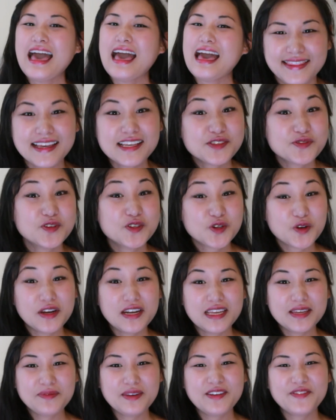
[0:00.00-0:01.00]
Thanks for
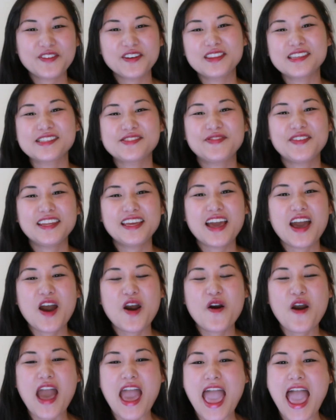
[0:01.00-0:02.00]
joining me for this
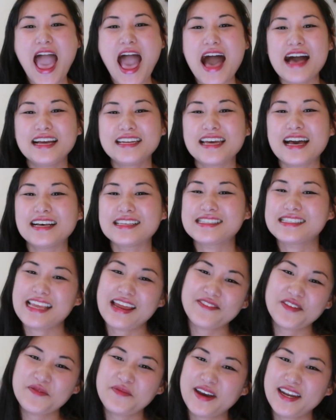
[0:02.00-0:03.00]
video, and I'll
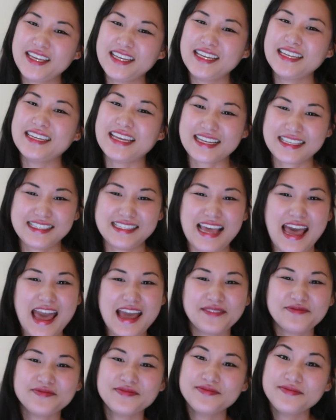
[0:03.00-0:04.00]
see everybody next
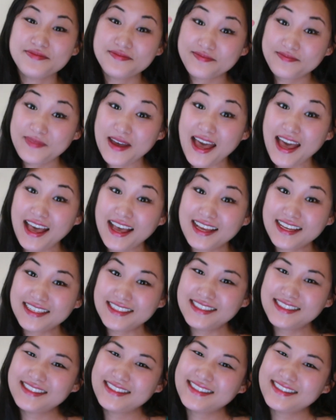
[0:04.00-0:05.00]
time. Bye!